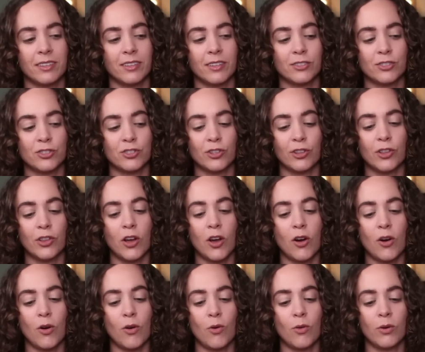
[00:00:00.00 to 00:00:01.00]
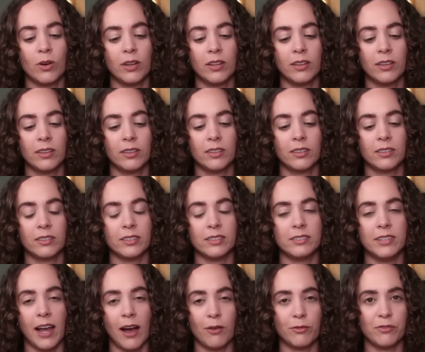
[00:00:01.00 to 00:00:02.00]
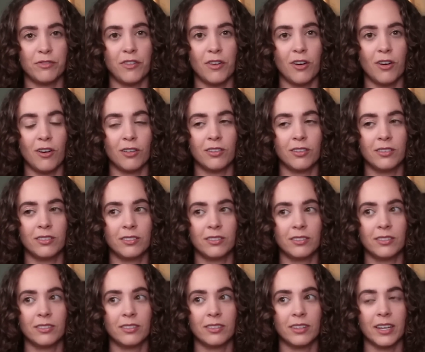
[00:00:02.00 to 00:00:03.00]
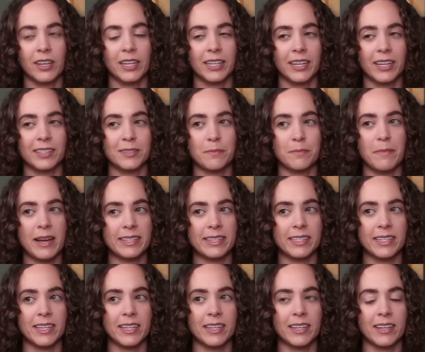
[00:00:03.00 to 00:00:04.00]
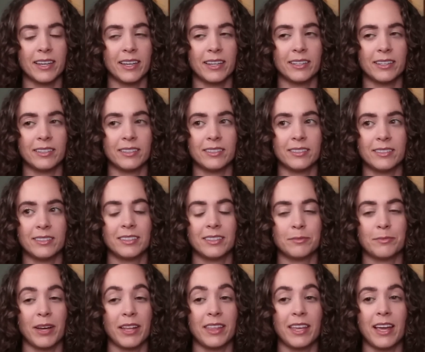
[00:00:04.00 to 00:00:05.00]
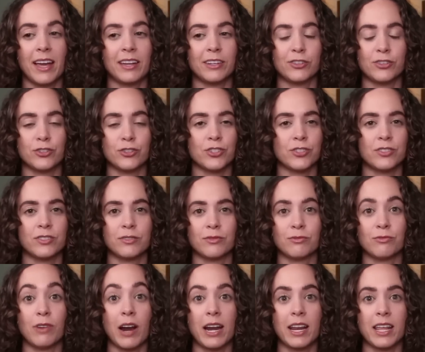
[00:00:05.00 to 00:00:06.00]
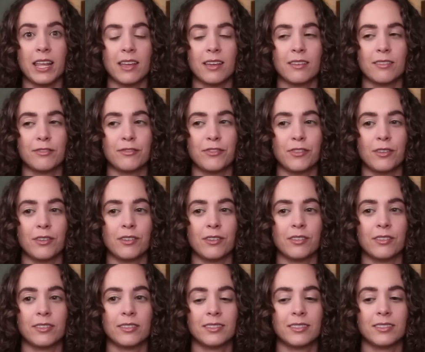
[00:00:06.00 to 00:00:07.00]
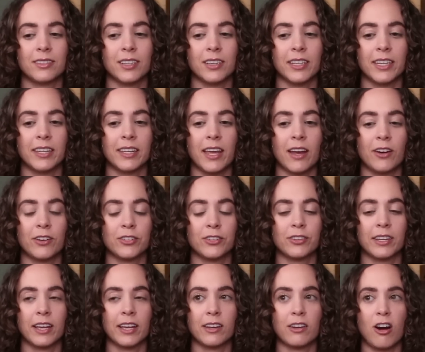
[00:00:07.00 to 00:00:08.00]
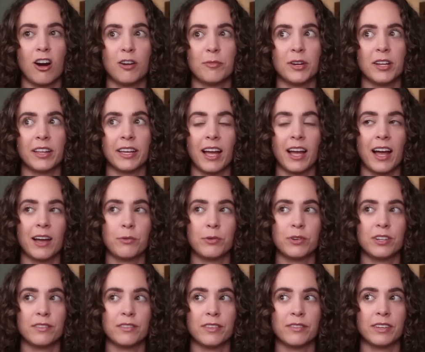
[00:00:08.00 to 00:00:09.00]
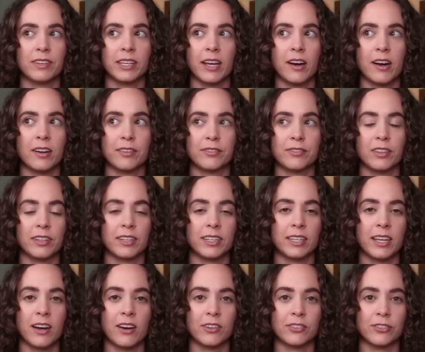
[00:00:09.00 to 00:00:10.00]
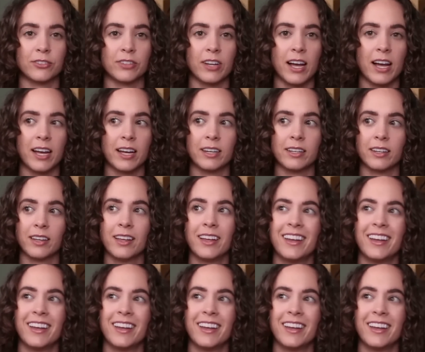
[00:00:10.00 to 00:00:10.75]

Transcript: a slow downfall, and it gets messy, and by the end, you're just ready for the lead character to get karma. Like, I wouldn't have even cared if the lead character died.